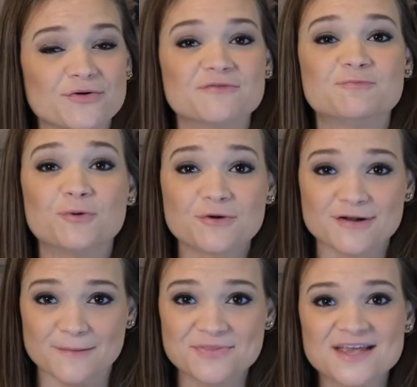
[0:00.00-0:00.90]
of
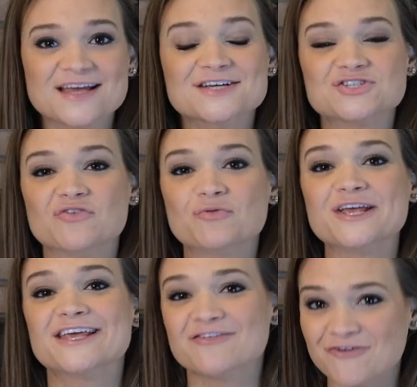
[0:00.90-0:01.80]
boredom. So if we
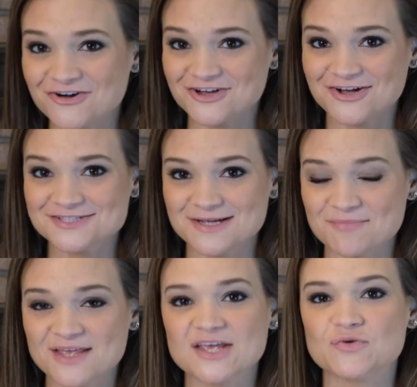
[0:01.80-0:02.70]
give our dogs
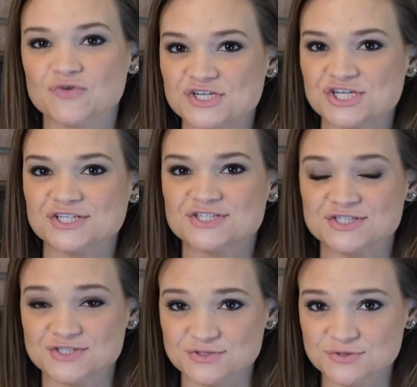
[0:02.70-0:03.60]
something enriching to
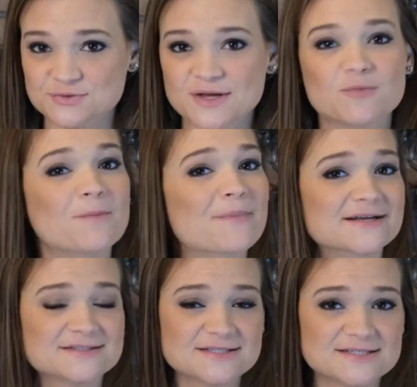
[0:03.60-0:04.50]
do, it will mentally